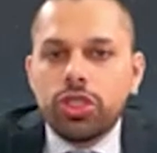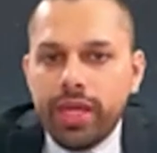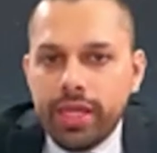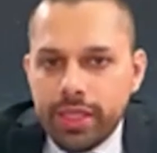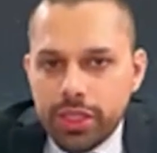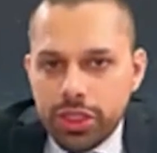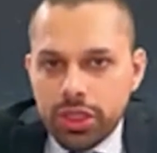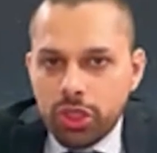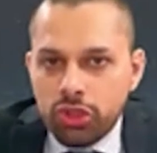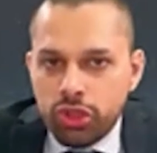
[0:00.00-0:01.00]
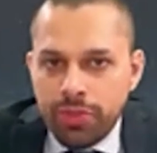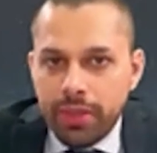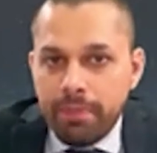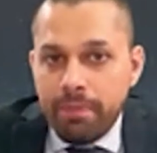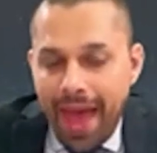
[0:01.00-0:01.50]
So in addition to
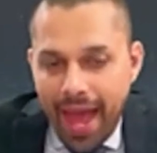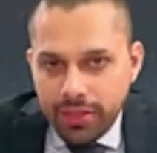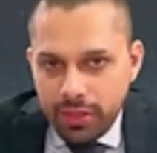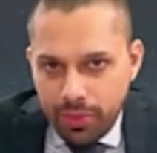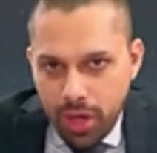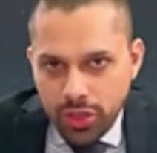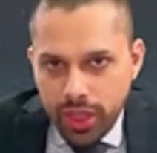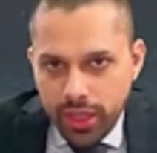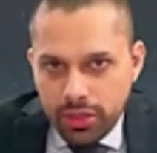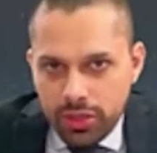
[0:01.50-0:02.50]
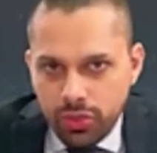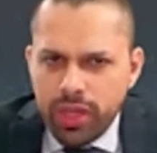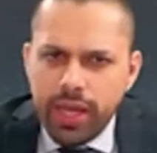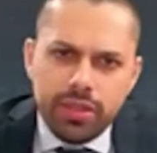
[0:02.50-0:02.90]
contributing back to the projects,